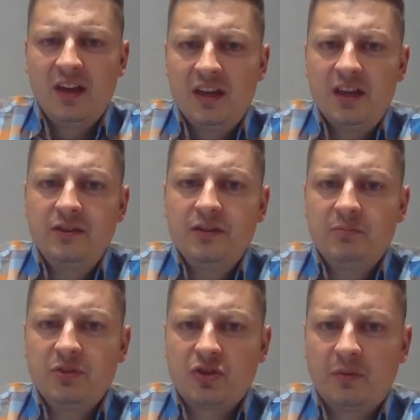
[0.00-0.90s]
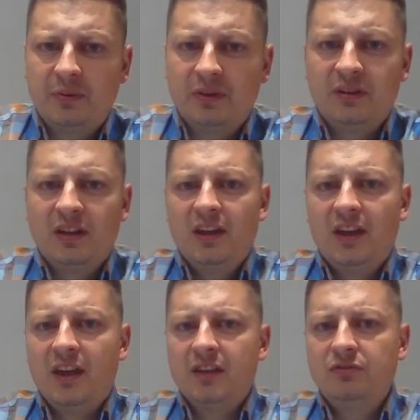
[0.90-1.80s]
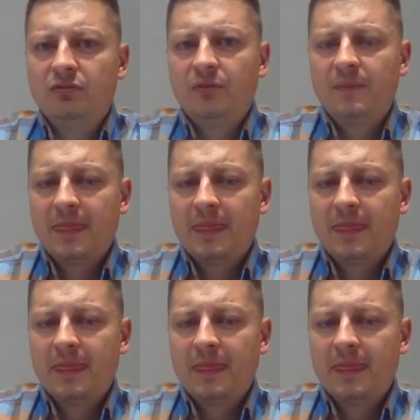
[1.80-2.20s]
hidden bishop on a2.